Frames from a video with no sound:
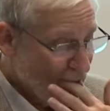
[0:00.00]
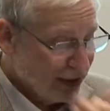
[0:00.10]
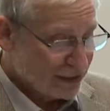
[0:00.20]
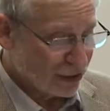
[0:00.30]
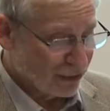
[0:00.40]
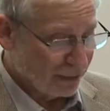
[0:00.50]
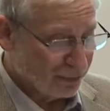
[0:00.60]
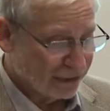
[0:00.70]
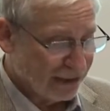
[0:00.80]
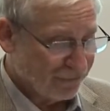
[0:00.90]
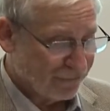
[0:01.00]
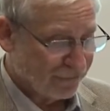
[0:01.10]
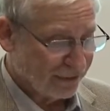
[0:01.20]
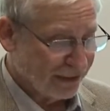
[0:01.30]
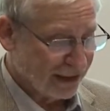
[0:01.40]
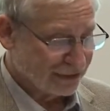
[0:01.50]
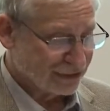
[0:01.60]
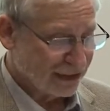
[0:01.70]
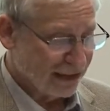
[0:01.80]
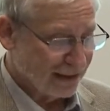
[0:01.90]
There's a great belief that
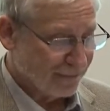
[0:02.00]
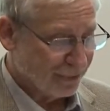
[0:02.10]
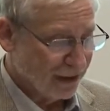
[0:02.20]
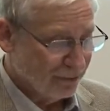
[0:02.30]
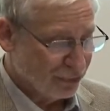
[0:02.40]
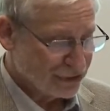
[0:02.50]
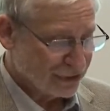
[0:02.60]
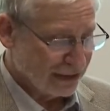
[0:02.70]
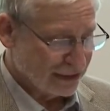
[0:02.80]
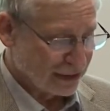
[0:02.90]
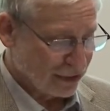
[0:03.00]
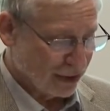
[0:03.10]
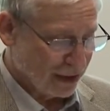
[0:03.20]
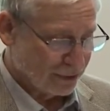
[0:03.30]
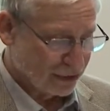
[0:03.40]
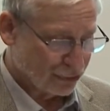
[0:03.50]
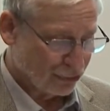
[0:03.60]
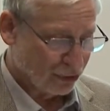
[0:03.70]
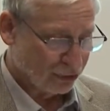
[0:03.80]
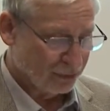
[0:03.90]
prison is a crime
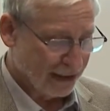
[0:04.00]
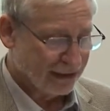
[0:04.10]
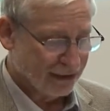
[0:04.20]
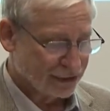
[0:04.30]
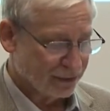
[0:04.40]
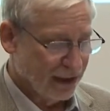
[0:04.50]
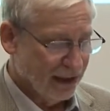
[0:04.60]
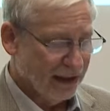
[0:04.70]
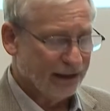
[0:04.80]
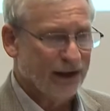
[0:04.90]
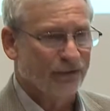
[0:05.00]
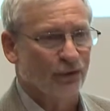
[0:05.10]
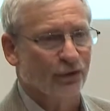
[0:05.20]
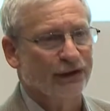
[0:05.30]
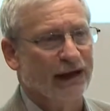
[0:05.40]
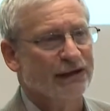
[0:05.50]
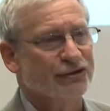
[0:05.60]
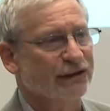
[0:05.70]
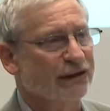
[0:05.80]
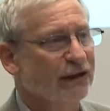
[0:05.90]
control mechanism, and therefore the
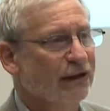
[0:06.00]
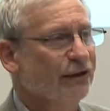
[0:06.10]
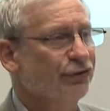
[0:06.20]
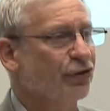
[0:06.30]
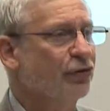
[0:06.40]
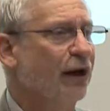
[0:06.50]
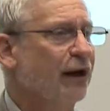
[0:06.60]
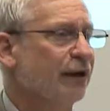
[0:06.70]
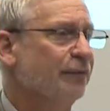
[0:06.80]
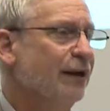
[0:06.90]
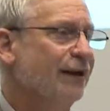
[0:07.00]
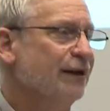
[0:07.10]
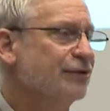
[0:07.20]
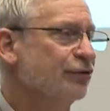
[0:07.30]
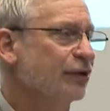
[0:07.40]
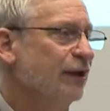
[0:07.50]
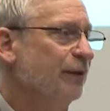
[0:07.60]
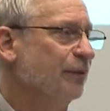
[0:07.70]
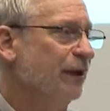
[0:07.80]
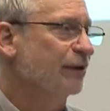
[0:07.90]
answer to crime is to
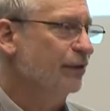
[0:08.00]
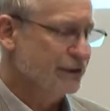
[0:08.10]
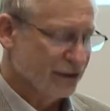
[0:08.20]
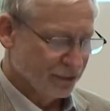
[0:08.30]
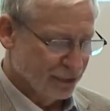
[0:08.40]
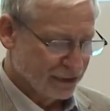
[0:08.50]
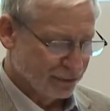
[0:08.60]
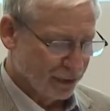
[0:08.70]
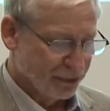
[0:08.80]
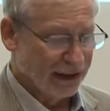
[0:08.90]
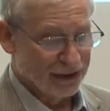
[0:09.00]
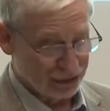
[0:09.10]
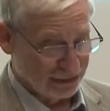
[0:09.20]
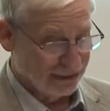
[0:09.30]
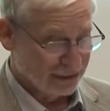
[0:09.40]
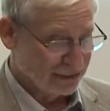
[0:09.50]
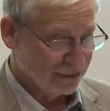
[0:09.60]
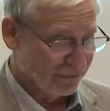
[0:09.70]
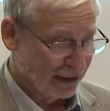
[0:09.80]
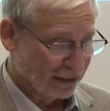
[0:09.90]
keep increasing the prison population, and this is in
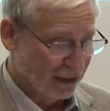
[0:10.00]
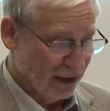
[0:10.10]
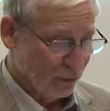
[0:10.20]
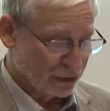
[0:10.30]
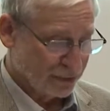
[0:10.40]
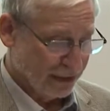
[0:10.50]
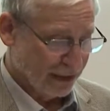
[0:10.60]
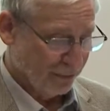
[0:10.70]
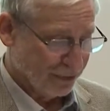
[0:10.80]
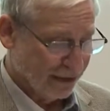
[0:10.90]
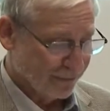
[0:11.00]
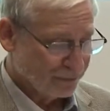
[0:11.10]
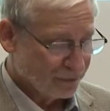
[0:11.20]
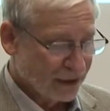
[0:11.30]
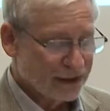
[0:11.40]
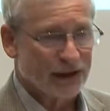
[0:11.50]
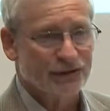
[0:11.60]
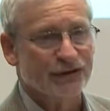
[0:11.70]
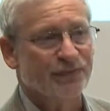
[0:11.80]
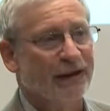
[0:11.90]
fact what's been happening. So
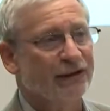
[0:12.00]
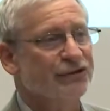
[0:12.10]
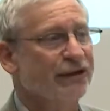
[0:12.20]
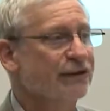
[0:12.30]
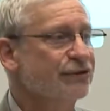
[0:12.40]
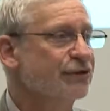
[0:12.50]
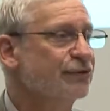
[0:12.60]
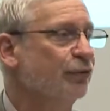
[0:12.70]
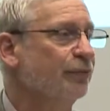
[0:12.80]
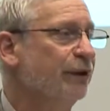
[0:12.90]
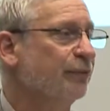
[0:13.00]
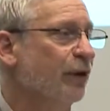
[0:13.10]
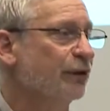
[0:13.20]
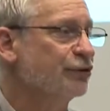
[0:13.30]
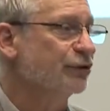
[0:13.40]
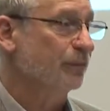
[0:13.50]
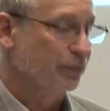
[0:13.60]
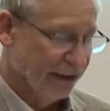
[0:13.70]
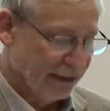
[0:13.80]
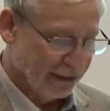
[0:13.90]
suspended sentences will be abolished
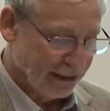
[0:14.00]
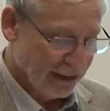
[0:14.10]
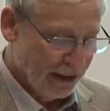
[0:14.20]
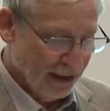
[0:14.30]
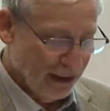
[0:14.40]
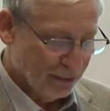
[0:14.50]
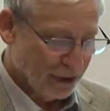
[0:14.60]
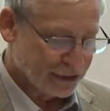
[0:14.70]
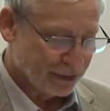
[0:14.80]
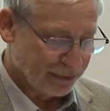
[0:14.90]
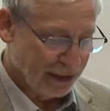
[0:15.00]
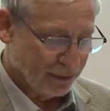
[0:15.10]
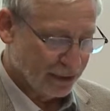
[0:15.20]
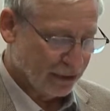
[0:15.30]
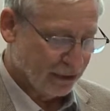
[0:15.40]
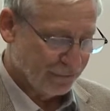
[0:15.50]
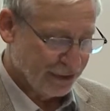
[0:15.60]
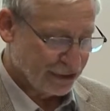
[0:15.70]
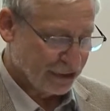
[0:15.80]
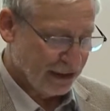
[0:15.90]
completely by September of
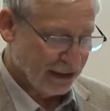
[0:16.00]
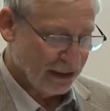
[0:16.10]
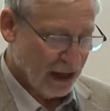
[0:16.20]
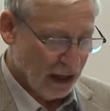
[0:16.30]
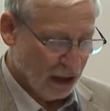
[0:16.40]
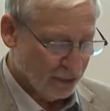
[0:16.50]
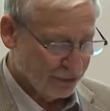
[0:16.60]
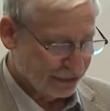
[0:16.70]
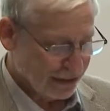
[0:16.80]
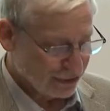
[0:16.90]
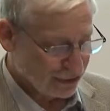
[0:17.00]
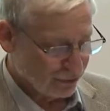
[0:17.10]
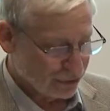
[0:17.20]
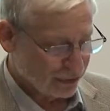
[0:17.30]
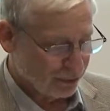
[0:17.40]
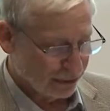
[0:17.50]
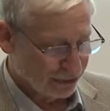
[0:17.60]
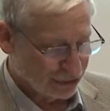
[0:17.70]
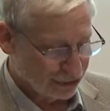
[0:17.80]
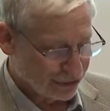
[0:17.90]
this year. Home detention was
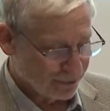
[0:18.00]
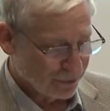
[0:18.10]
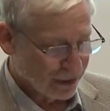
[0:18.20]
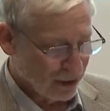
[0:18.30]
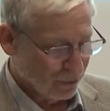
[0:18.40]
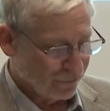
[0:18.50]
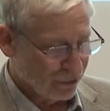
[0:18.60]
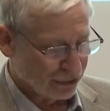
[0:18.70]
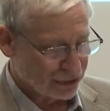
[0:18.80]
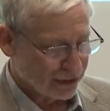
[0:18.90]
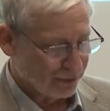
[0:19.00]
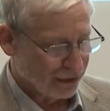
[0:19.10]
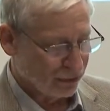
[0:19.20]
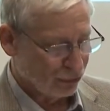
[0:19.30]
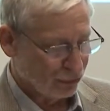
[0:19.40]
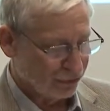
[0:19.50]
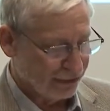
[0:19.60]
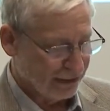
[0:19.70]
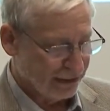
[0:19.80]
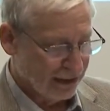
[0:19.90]
abolished. We've got something called
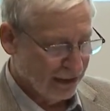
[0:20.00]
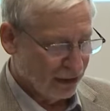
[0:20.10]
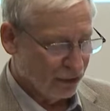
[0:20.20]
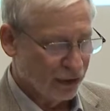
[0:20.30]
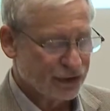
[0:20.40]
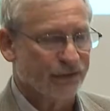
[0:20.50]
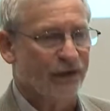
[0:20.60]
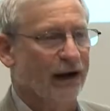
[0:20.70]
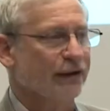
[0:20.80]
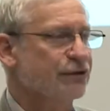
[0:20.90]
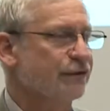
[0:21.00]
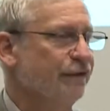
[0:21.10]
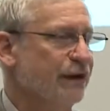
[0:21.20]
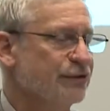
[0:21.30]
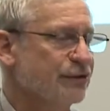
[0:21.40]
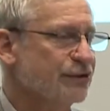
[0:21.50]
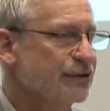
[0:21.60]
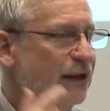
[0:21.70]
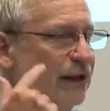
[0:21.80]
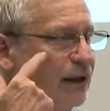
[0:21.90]
the gross violence offences,
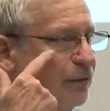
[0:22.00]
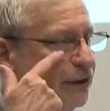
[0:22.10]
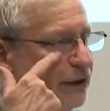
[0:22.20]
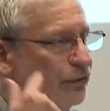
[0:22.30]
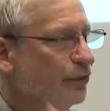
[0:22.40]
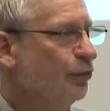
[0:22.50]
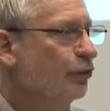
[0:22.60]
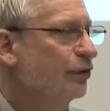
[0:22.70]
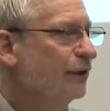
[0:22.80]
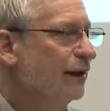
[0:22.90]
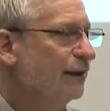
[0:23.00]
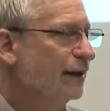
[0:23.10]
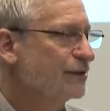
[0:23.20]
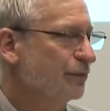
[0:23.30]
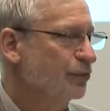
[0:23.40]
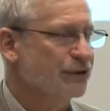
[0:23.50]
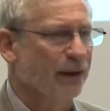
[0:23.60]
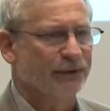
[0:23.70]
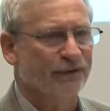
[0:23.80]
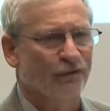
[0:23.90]
and we did a report on that, and that's a
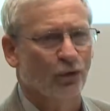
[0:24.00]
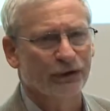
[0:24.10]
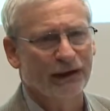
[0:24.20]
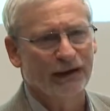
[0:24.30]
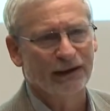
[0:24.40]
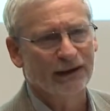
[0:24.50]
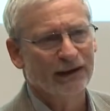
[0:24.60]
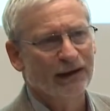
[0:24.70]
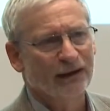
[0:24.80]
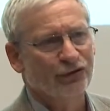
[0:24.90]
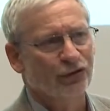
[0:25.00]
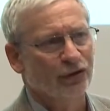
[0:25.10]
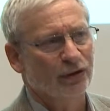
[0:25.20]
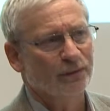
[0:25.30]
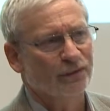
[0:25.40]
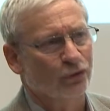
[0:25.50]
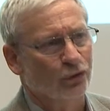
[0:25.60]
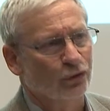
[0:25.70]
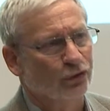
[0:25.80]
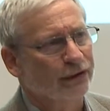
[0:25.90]
presumptive 4-year term
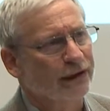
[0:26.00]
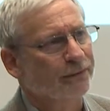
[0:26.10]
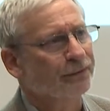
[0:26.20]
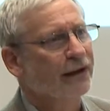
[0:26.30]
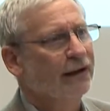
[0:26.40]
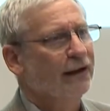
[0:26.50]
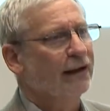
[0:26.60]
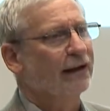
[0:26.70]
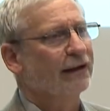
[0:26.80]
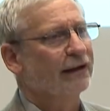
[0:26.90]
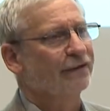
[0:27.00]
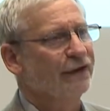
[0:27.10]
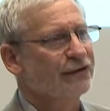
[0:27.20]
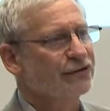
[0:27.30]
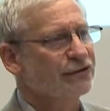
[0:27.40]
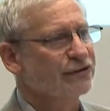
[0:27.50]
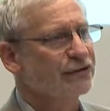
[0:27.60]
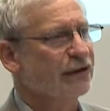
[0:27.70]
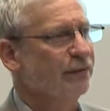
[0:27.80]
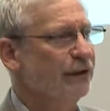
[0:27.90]
for offences
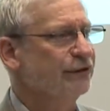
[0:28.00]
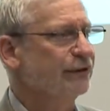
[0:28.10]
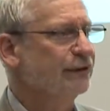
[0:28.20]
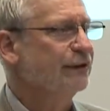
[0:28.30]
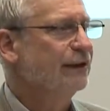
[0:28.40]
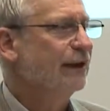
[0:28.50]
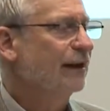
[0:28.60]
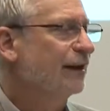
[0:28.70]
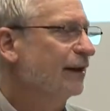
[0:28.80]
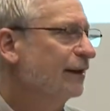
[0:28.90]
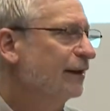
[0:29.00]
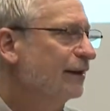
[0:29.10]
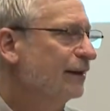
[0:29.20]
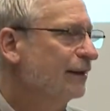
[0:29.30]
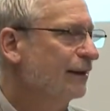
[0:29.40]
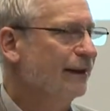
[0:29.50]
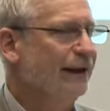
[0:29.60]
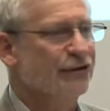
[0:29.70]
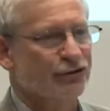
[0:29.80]
committed in